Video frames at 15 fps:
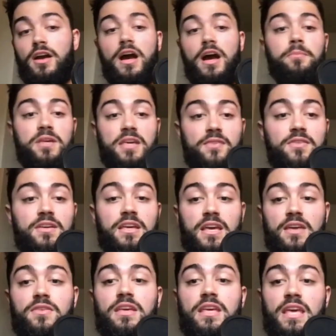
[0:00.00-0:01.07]
I'm giving.
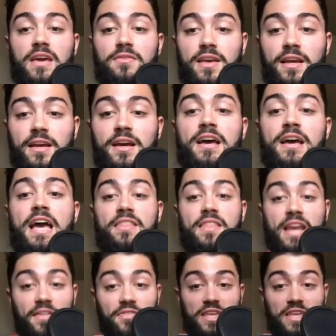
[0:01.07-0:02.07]
And then at